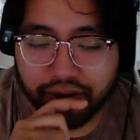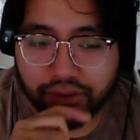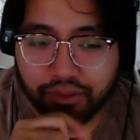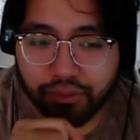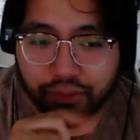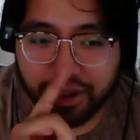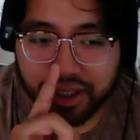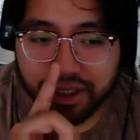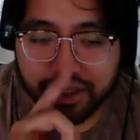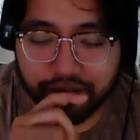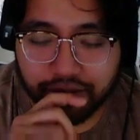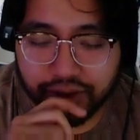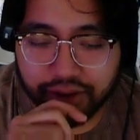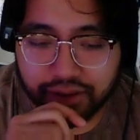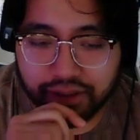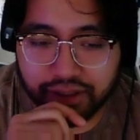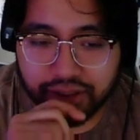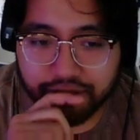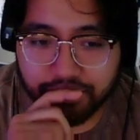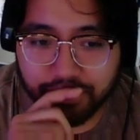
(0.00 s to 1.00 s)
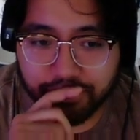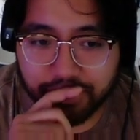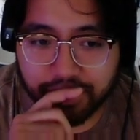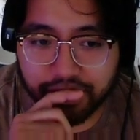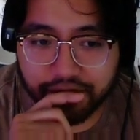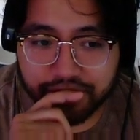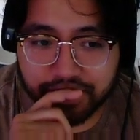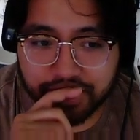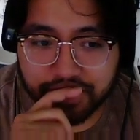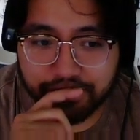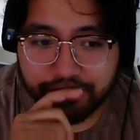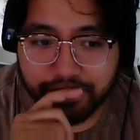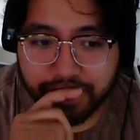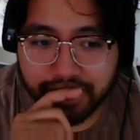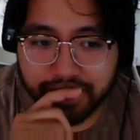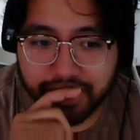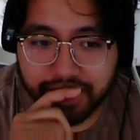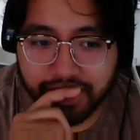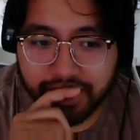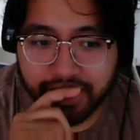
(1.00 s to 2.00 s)
when a Digimon becomes
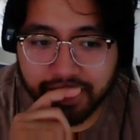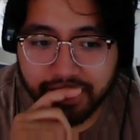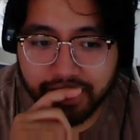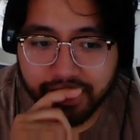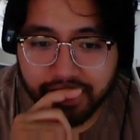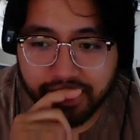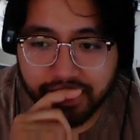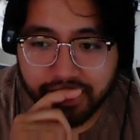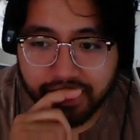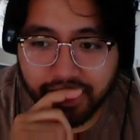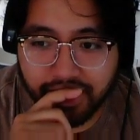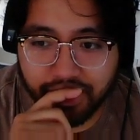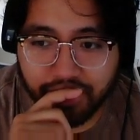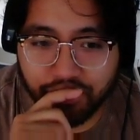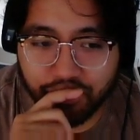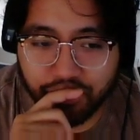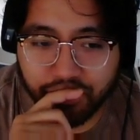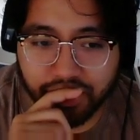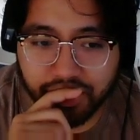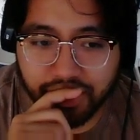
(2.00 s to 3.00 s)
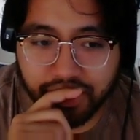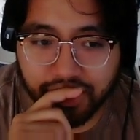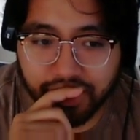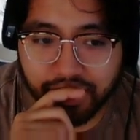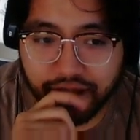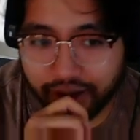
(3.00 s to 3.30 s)
suspended, it would